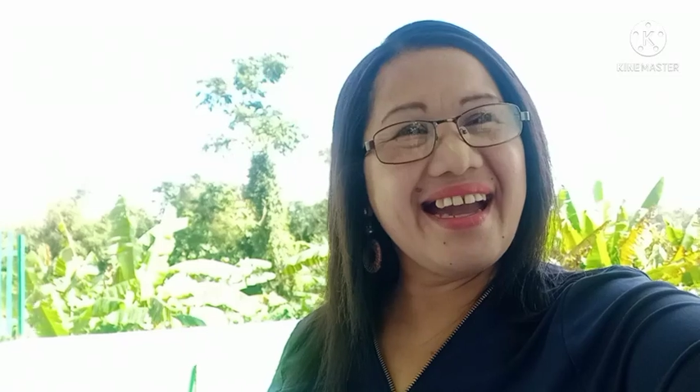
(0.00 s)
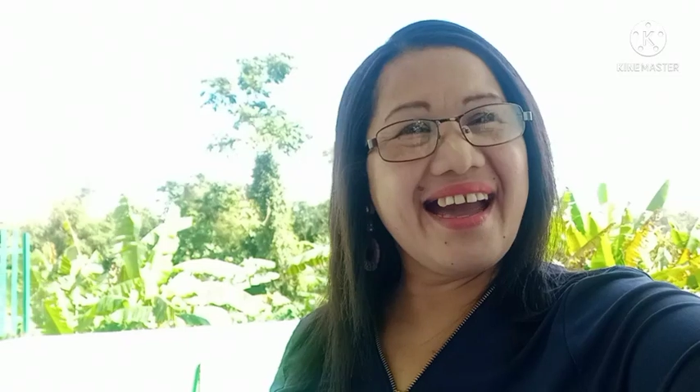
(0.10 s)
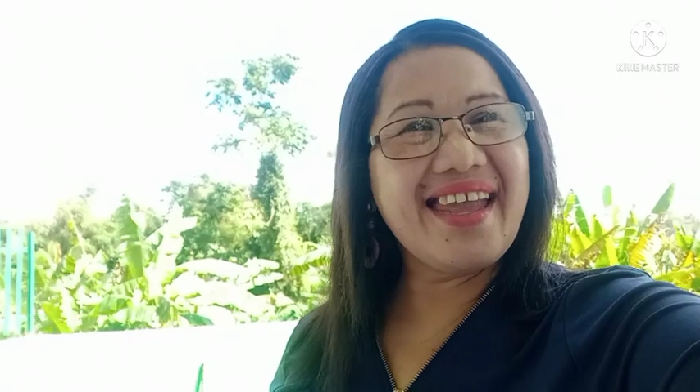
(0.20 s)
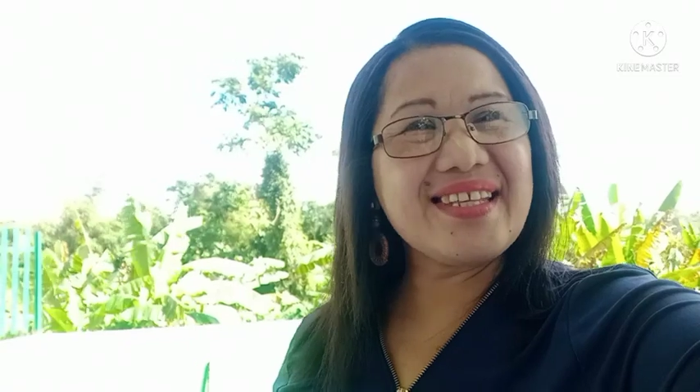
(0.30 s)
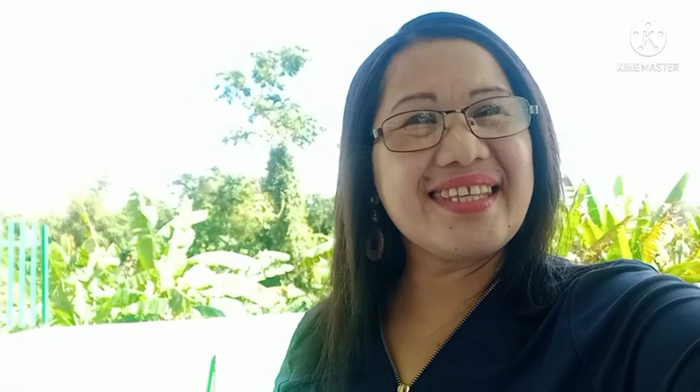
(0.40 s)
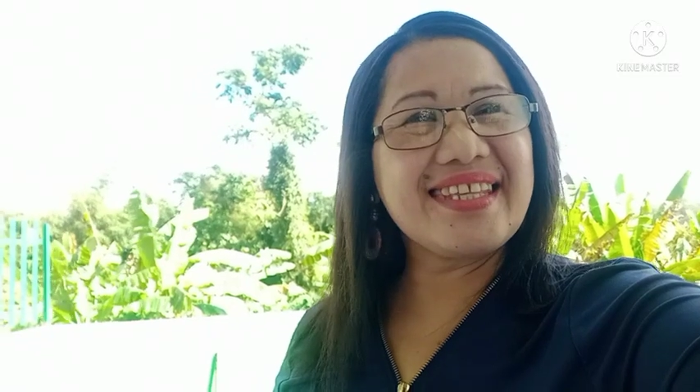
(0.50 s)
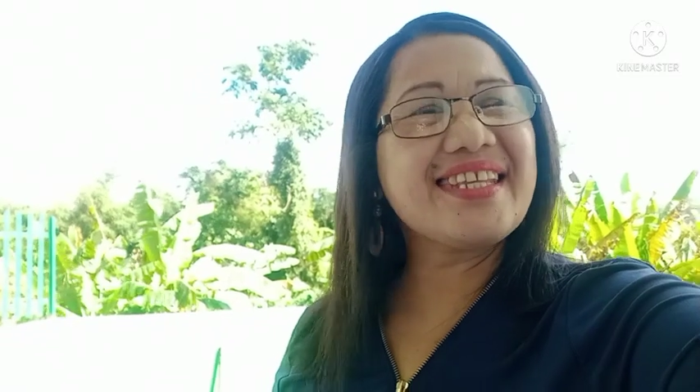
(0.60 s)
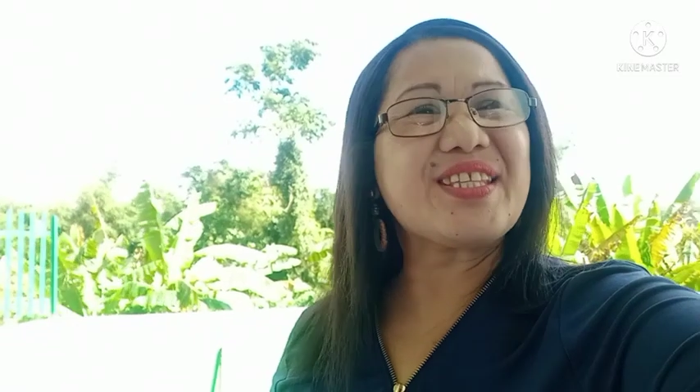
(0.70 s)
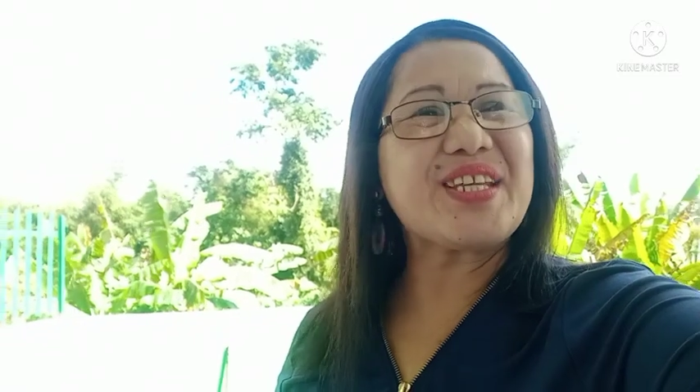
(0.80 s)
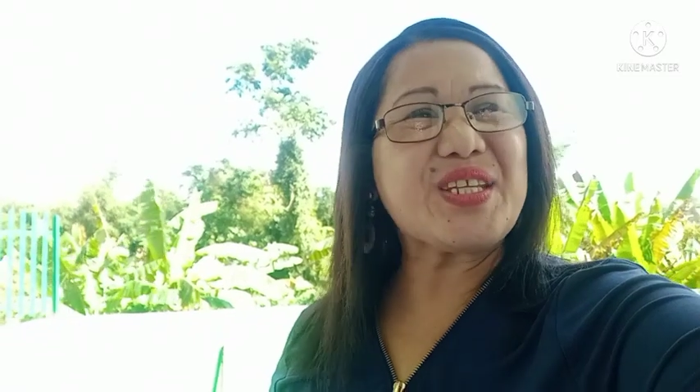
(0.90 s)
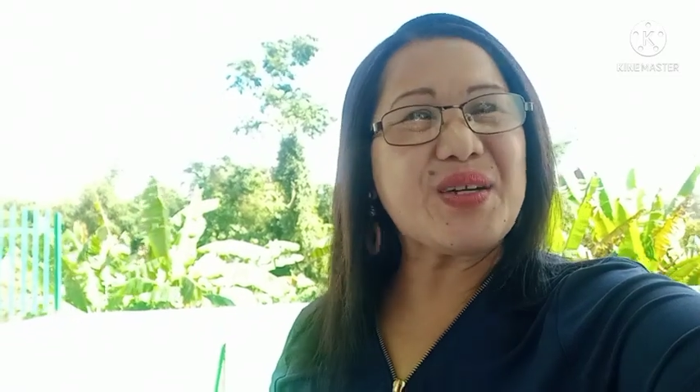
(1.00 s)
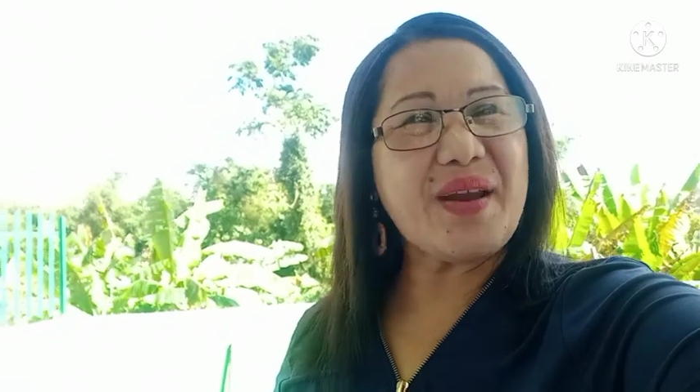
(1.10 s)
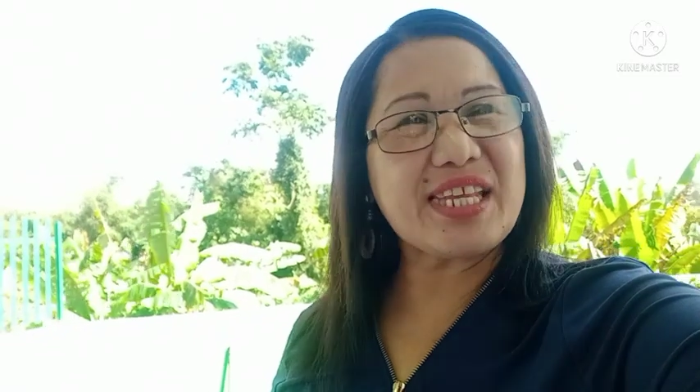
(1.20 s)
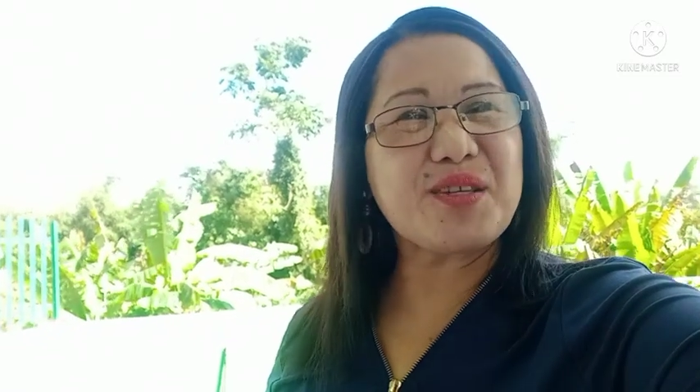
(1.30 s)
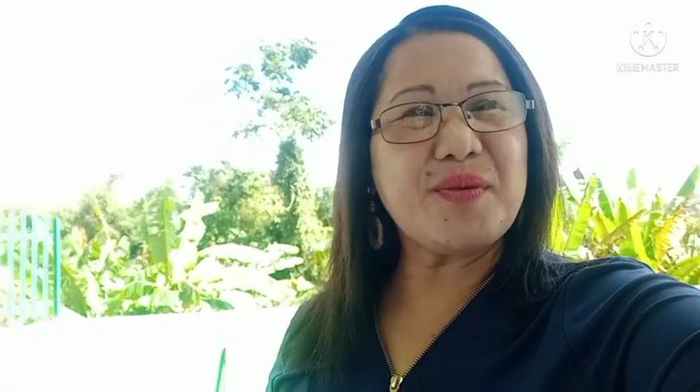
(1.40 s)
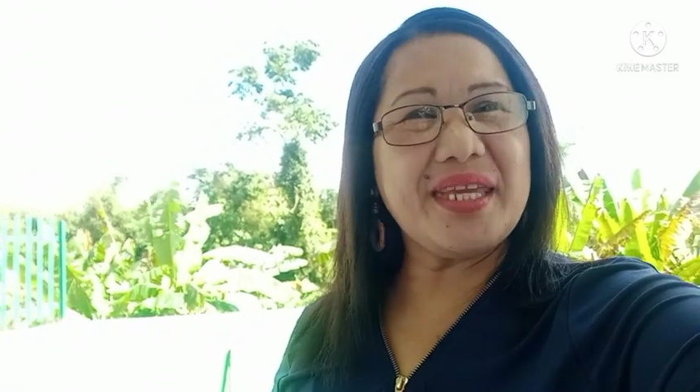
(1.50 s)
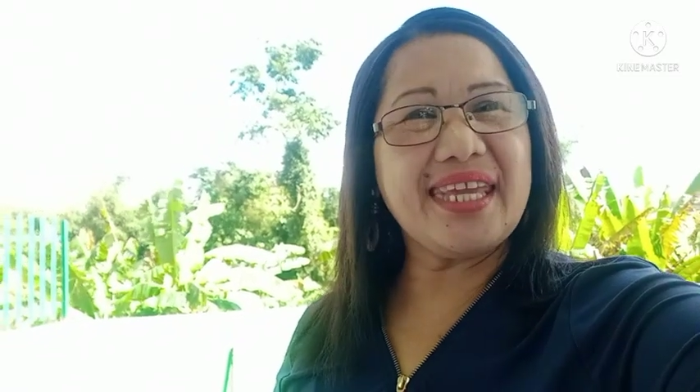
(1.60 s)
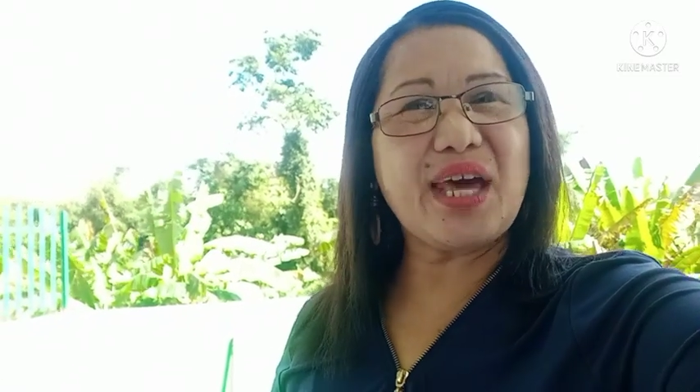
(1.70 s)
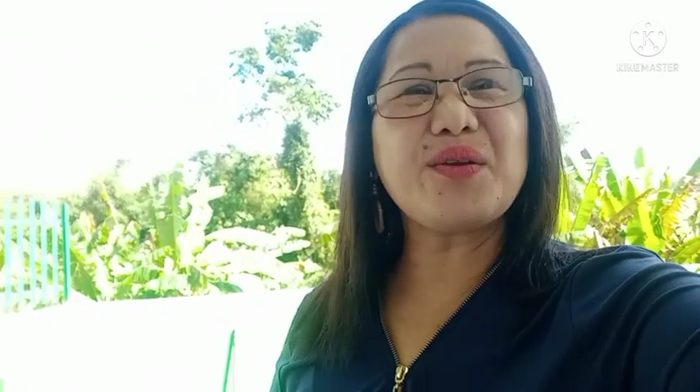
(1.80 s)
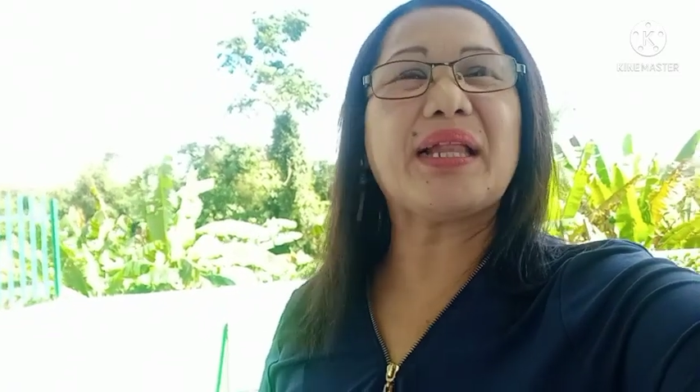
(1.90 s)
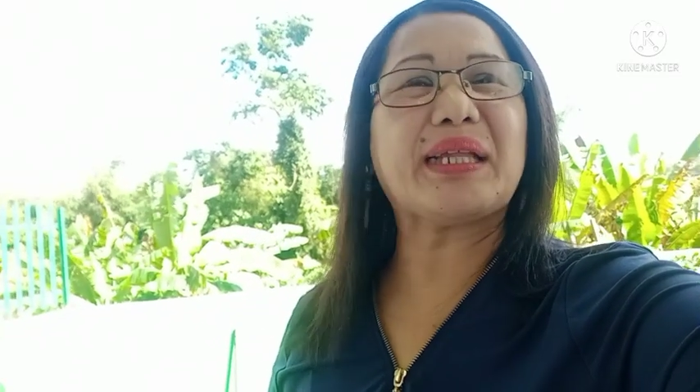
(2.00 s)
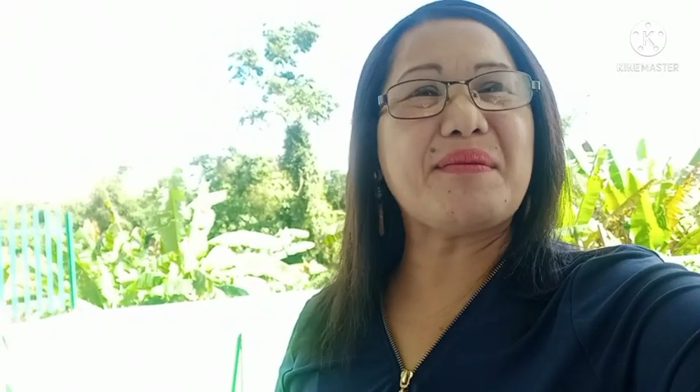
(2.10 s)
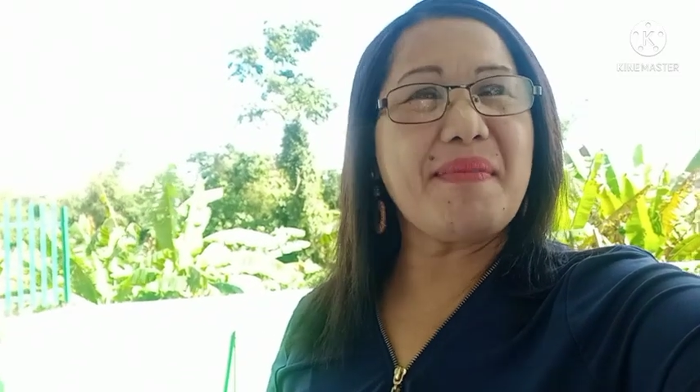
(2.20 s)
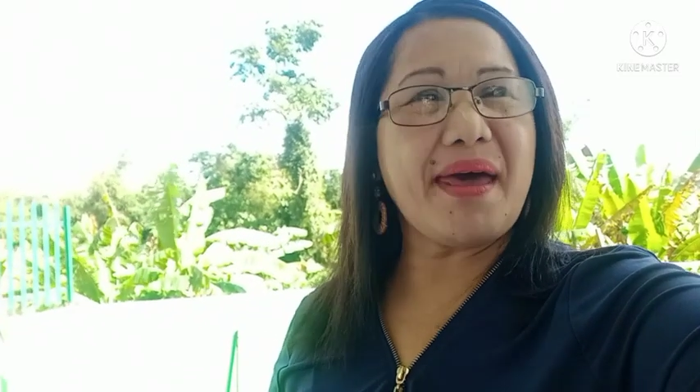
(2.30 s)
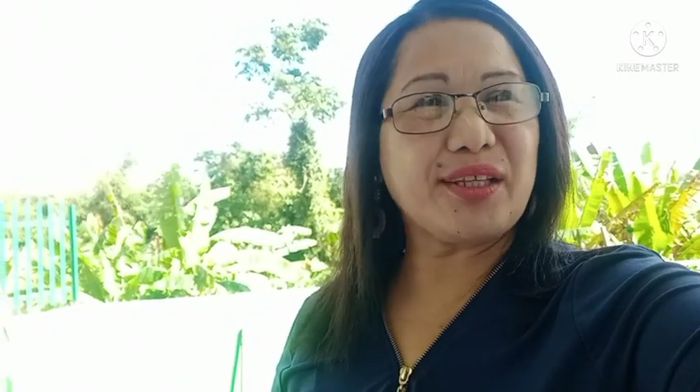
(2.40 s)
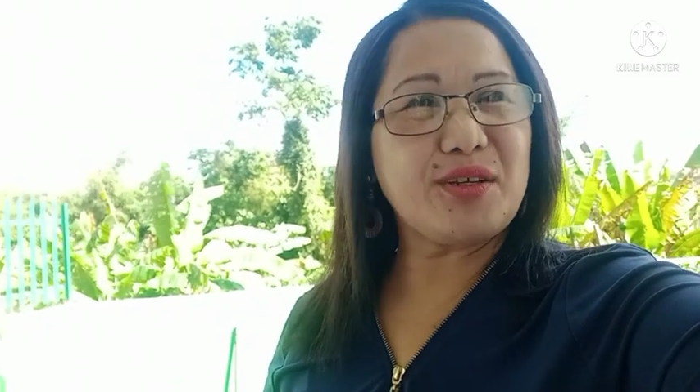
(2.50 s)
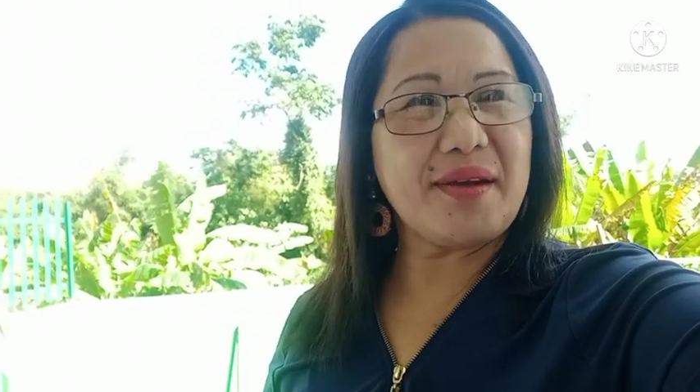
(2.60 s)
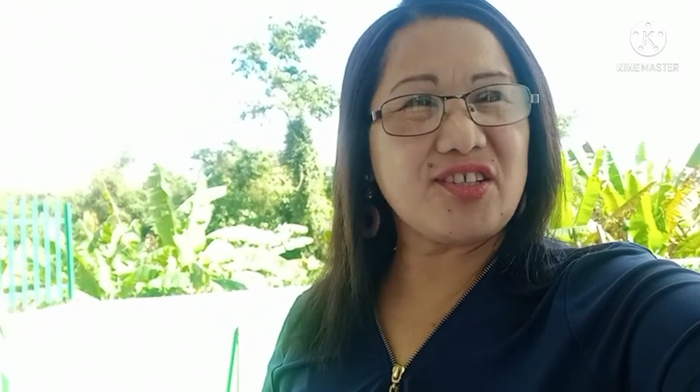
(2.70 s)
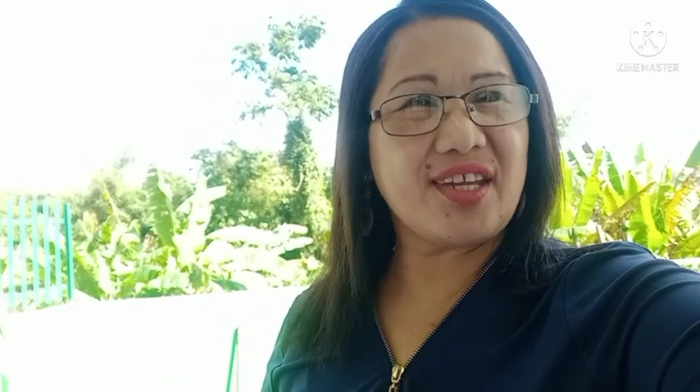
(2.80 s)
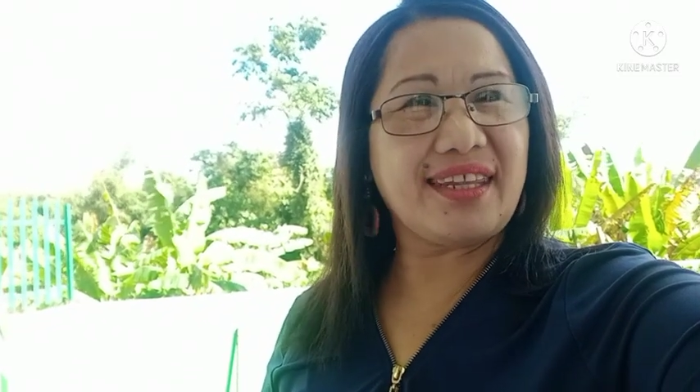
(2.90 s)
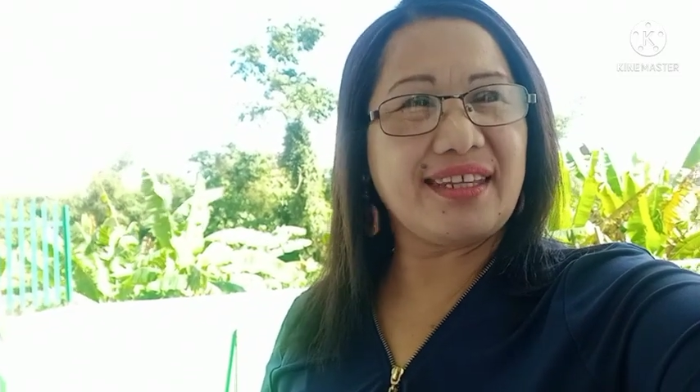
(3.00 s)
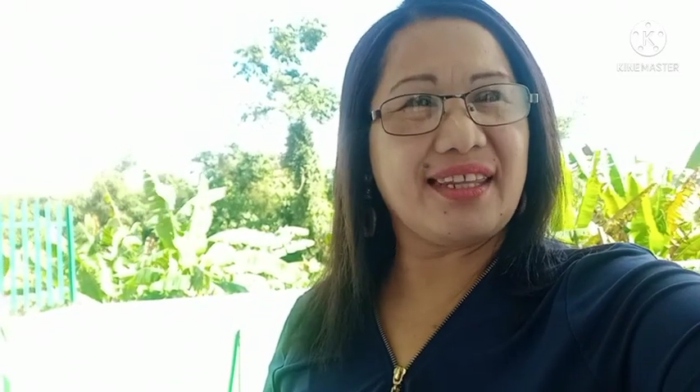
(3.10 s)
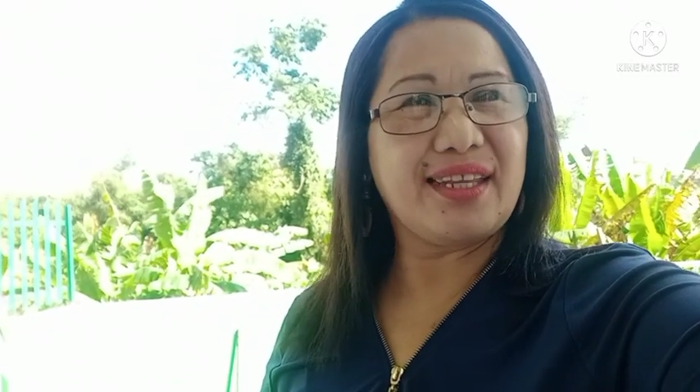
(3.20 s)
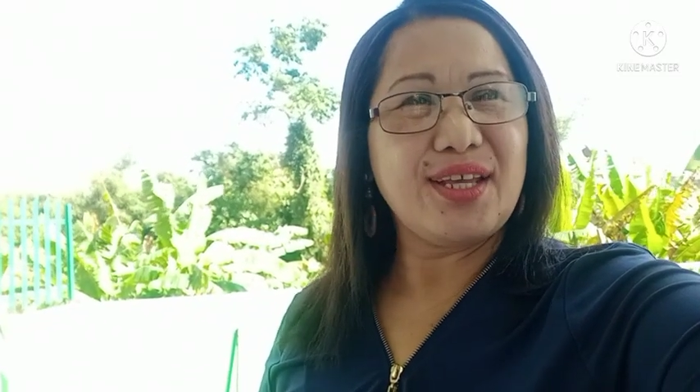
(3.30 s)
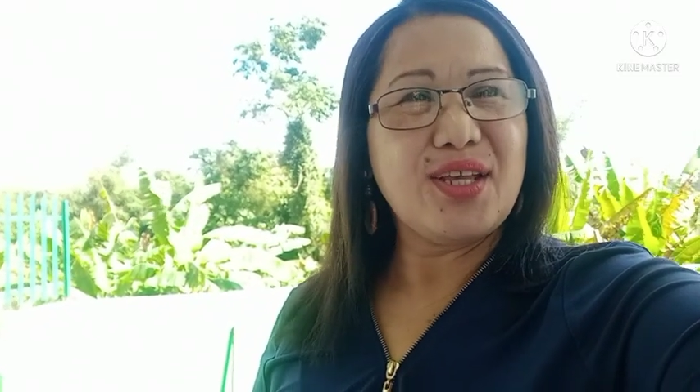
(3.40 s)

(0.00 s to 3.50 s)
Guys, this is Teacher Espie and welcome back to my channel.